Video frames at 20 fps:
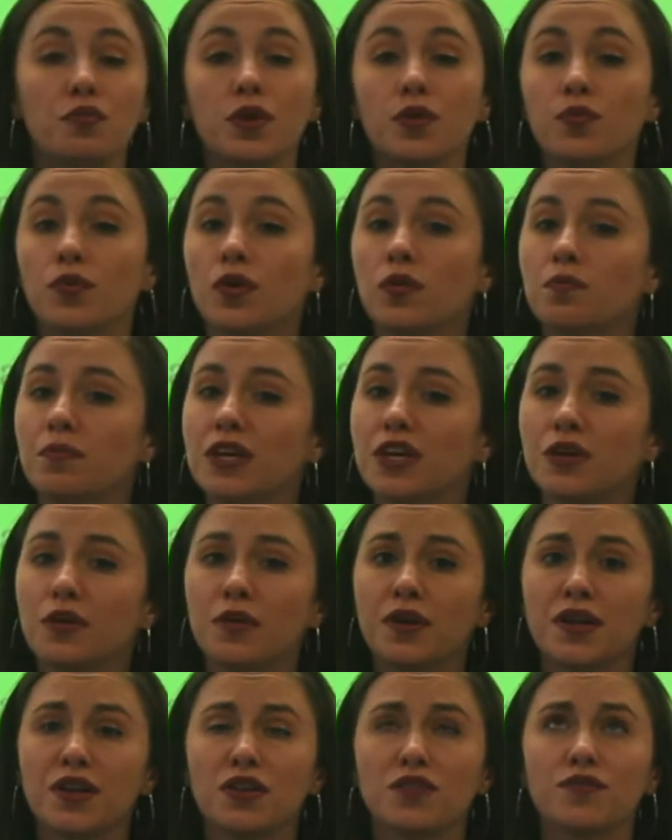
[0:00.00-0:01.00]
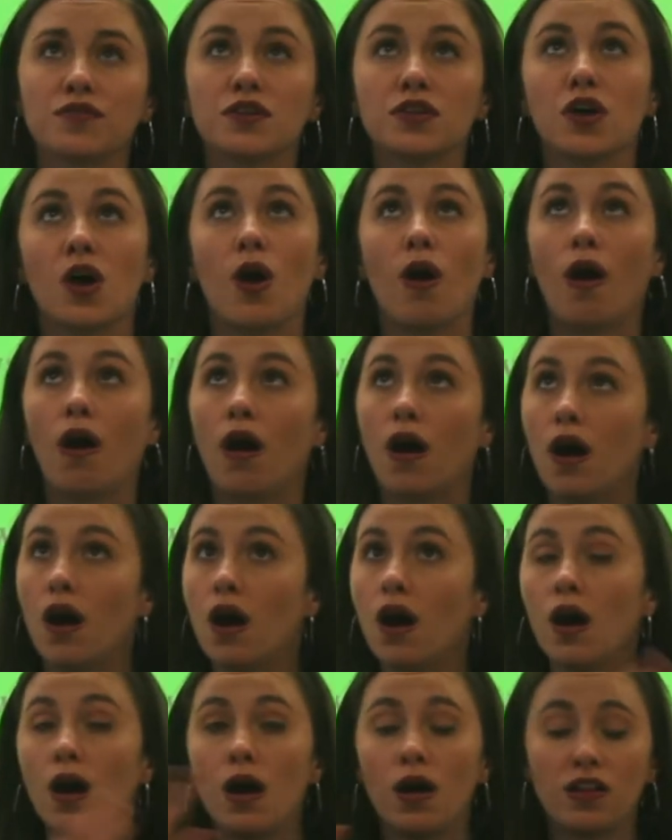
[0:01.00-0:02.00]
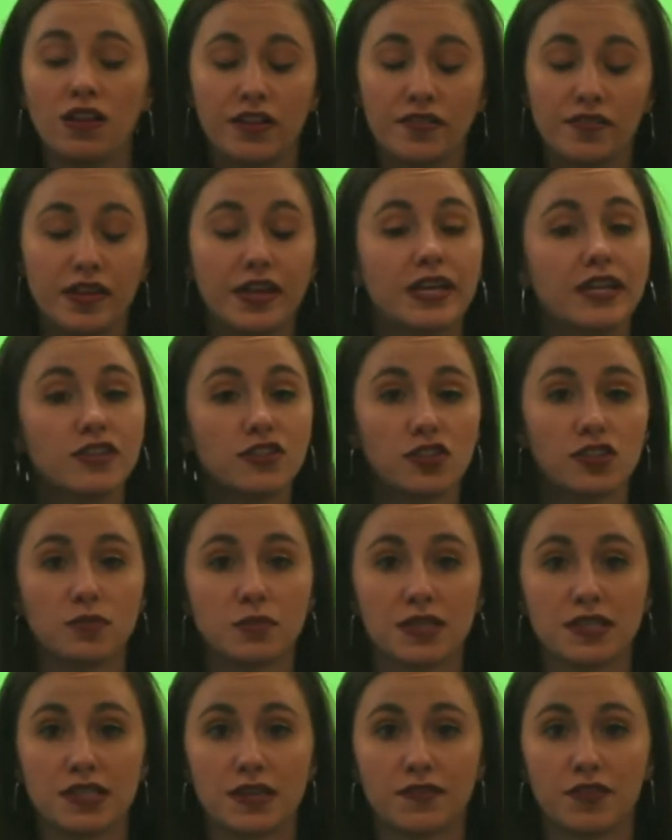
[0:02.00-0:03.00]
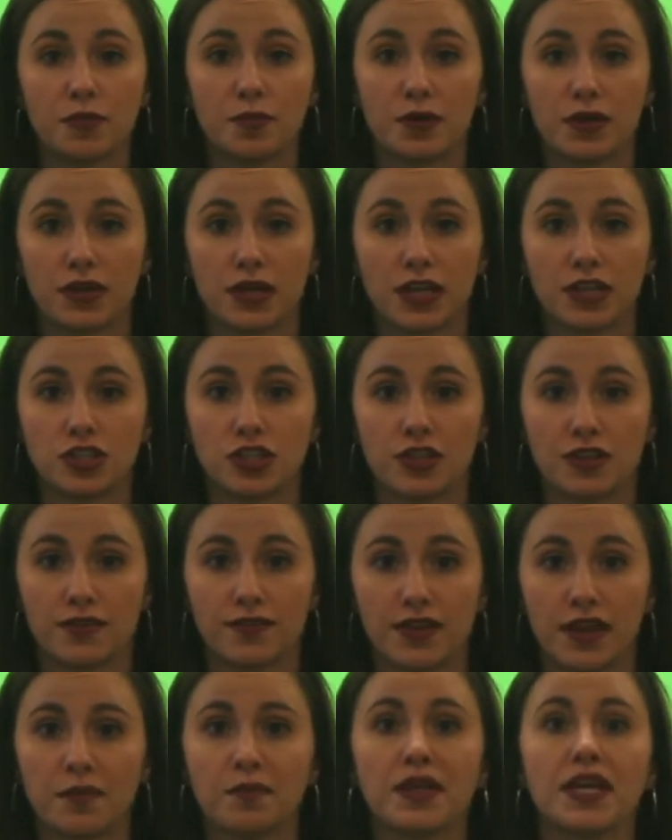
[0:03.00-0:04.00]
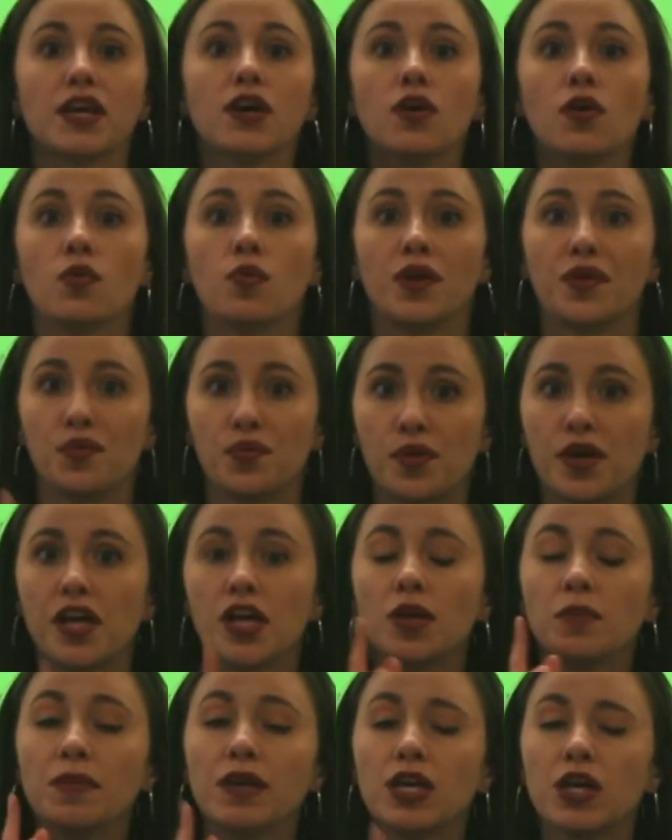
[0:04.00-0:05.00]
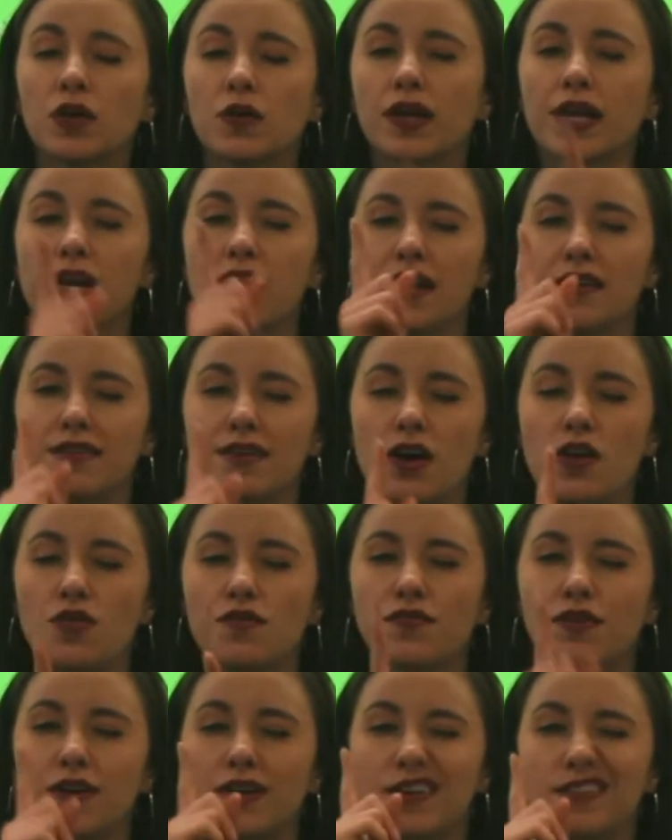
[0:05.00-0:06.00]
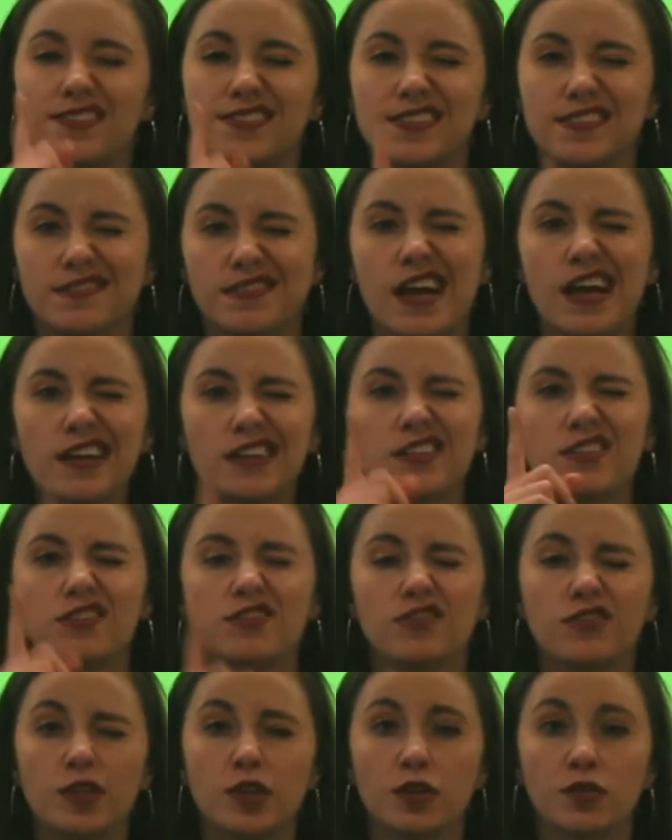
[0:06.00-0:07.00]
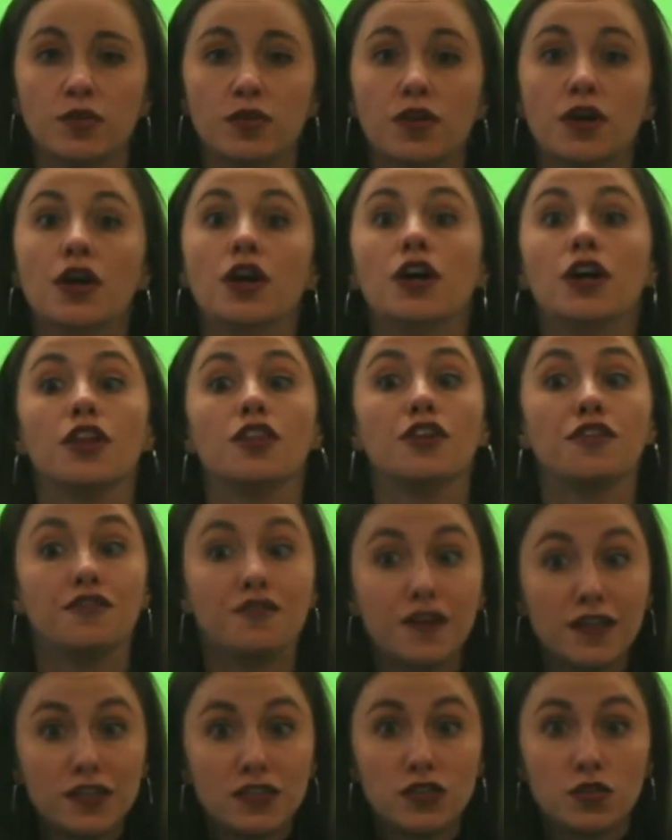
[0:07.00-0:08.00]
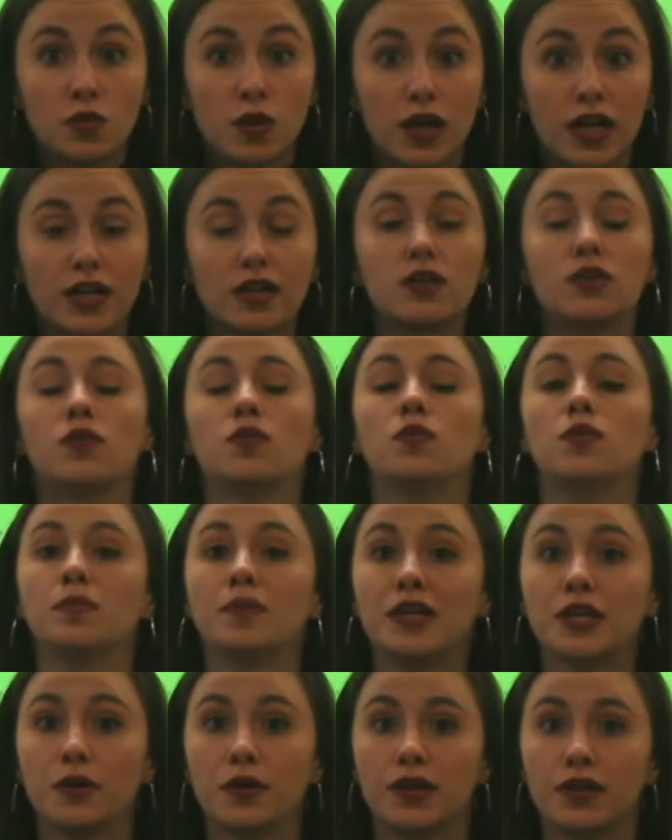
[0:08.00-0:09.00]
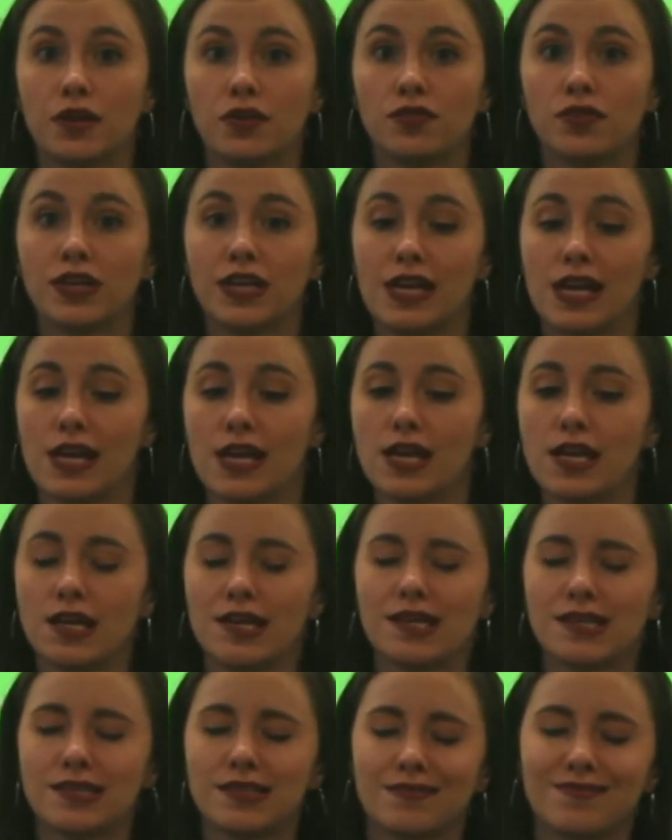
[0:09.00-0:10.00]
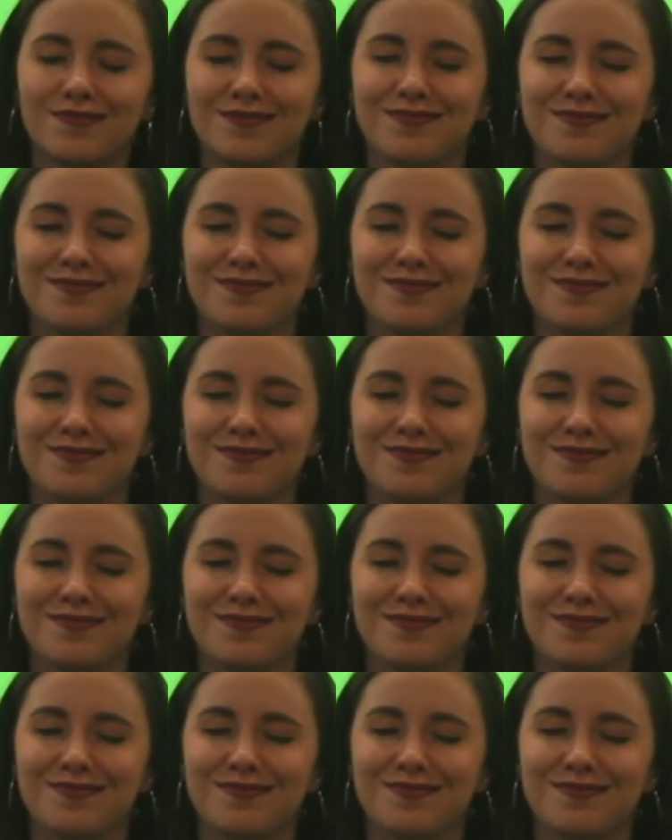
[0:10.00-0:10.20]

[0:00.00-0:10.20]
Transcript: we won't be going over all of the instruments of the percussion family, we will be going over a select few. The first one we'll be going over is